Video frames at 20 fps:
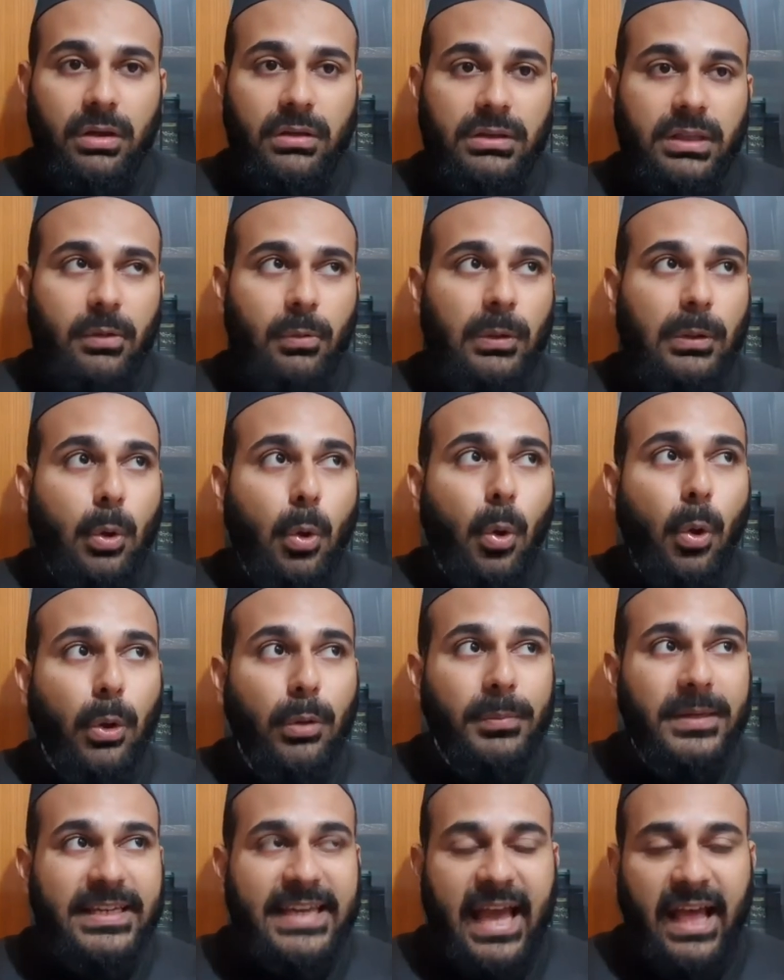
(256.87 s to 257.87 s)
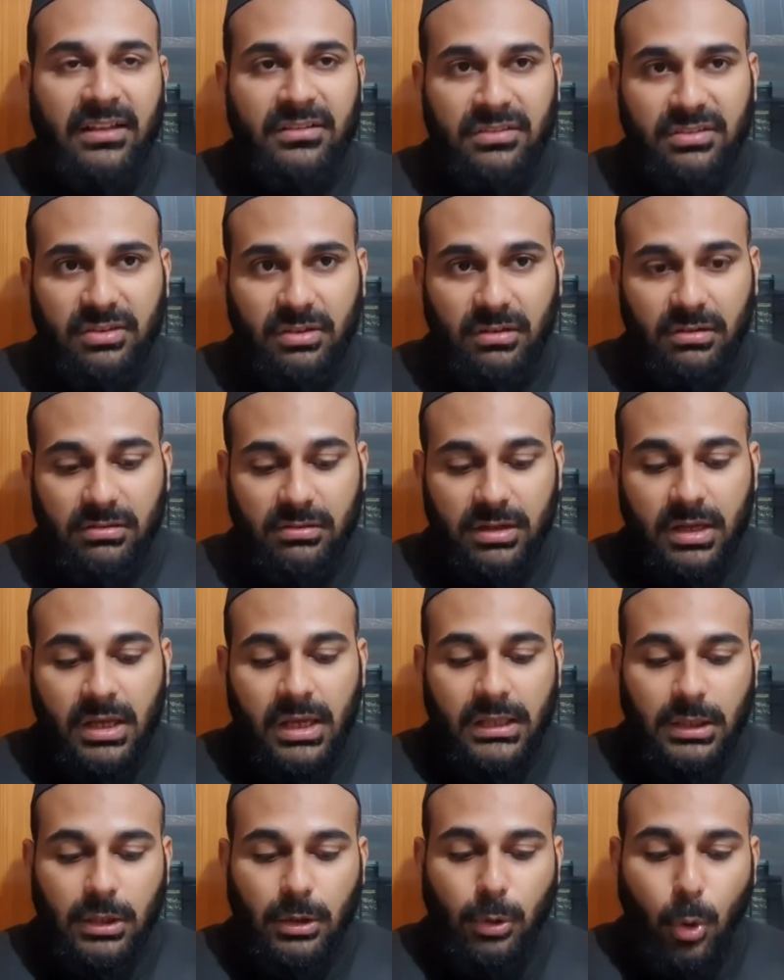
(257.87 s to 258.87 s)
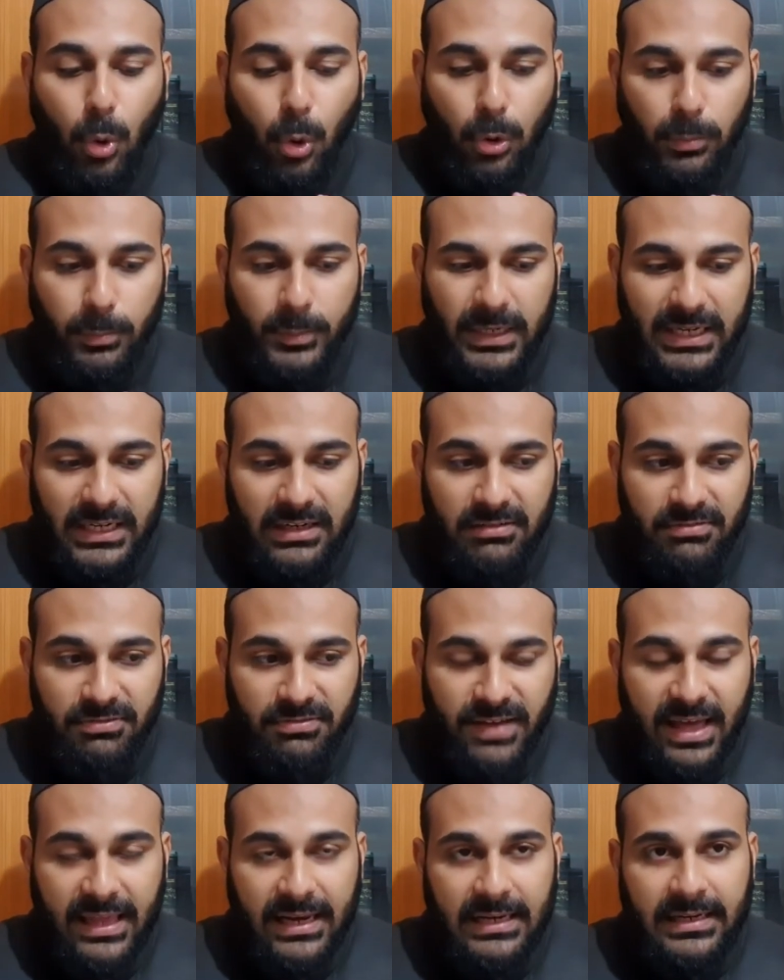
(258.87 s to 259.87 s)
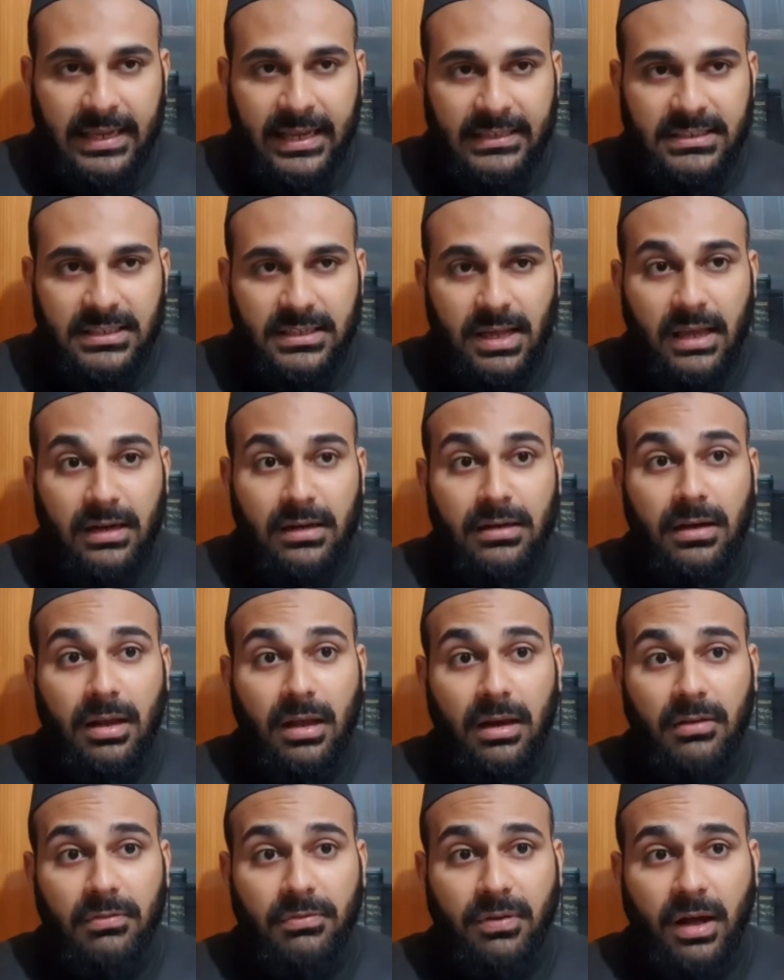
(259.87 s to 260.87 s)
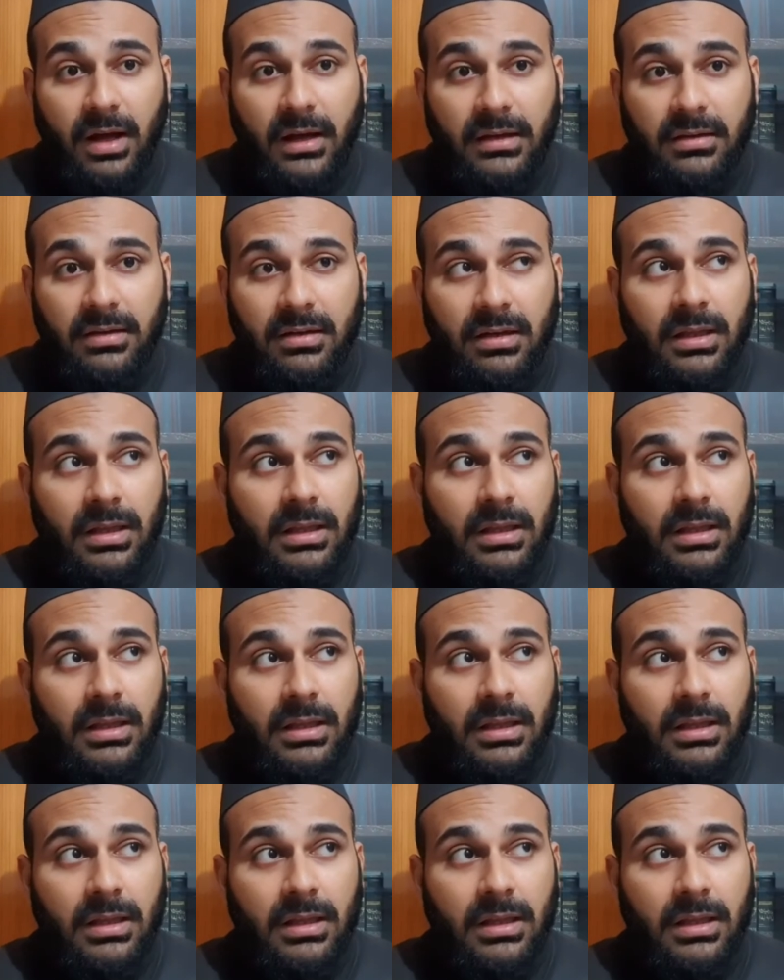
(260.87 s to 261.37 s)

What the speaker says: They will all be cancelled. They will all be invalidated and nullified.